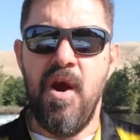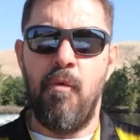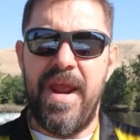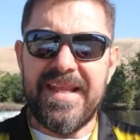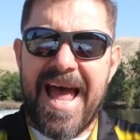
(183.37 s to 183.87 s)

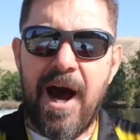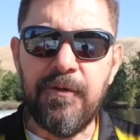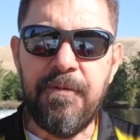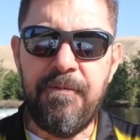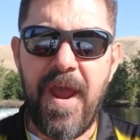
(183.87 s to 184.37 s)

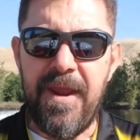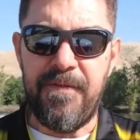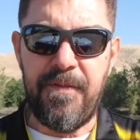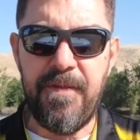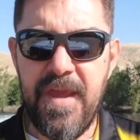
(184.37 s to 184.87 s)
without faith
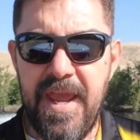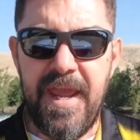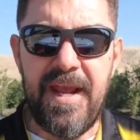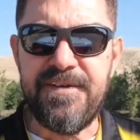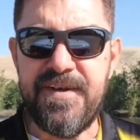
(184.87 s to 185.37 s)

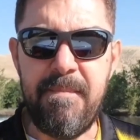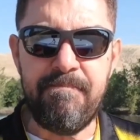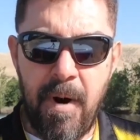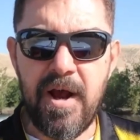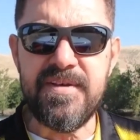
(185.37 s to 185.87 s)
it's
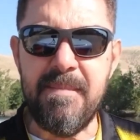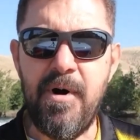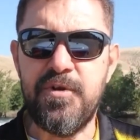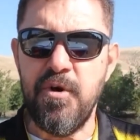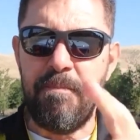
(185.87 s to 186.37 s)

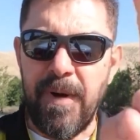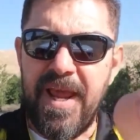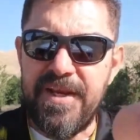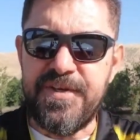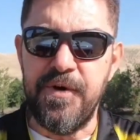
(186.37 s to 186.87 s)
impossible to
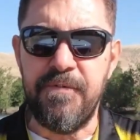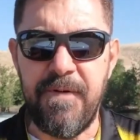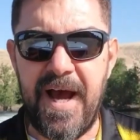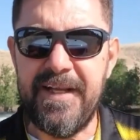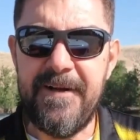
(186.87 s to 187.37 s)
please you,
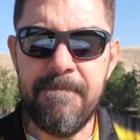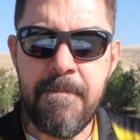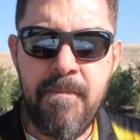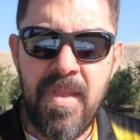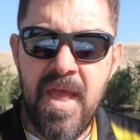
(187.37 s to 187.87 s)
Father.
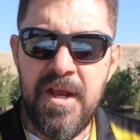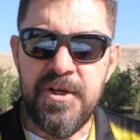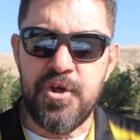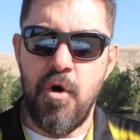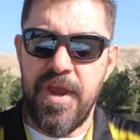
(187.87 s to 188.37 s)

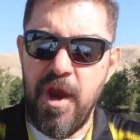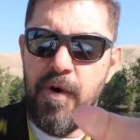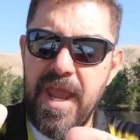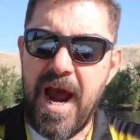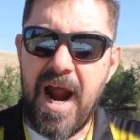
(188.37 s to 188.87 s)
So here
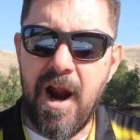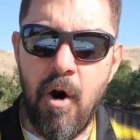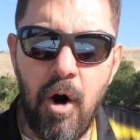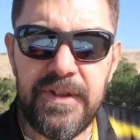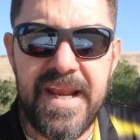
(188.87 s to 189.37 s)
we are
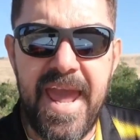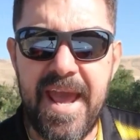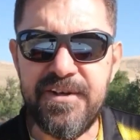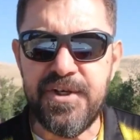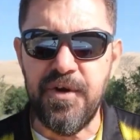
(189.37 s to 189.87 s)
holding
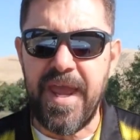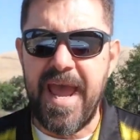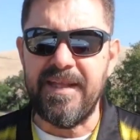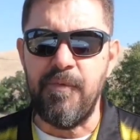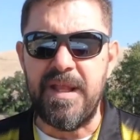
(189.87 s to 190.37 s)
hands
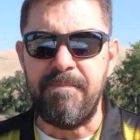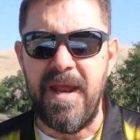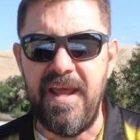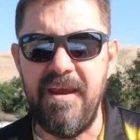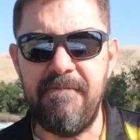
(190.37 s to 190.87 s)
together with
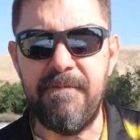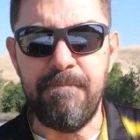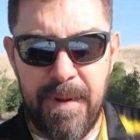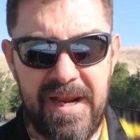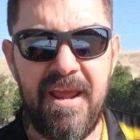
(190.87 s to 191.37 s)
believe,
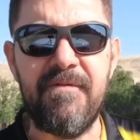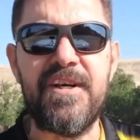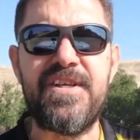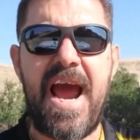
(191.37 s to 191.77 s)
believers